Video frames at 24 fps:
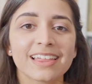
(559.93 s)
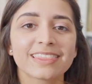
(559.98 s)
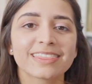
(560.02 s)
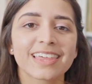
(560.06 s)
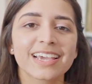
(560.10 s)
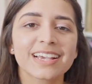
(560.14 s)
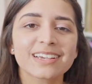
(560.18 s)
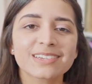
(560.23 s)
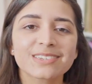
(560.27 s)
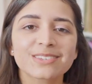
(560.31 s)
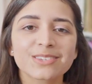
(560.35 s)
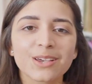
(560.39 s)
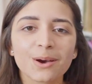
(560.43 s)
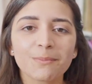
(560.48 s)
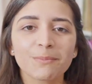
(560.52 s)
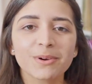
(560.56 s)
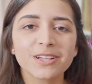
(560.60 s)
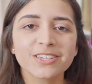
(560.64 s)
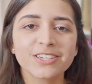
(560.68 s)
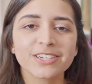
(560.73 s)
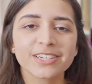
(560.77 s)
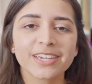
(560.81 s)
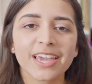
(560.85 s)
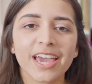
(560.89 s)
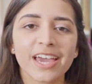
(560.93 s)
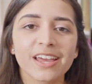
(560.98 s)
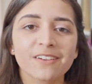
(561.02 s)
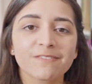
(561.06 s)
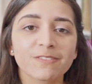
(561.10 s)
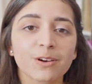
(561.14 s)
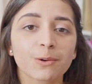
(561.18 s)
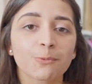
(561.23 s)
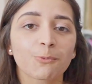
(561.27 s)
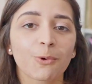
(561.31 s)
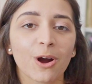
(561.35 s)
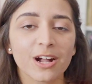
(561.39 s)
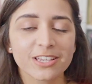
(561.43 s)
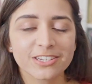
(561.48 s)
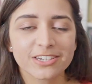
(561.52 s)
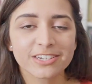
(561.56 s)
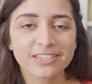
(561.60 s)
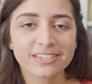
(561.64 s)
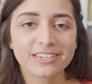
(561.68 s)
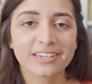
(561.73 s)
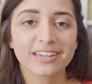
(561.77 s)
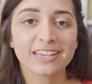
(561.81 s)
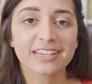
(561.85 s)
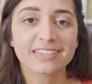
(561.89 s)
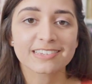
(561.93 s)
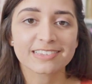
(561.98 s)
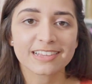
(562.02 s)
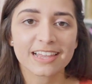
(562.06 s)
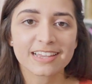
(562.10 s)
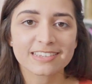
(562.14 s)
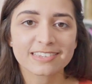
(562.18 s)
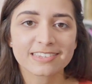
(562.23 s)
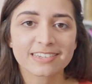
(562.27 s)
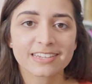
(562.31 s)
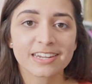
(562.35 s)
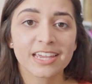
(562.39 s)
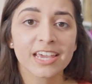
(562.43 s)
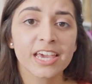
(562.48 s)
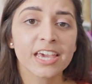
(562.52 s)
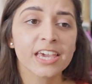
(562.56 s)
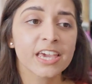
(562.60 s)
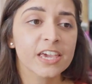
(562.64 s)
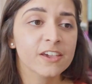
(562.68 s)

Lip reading: Thanks so much again for watching today's lesson.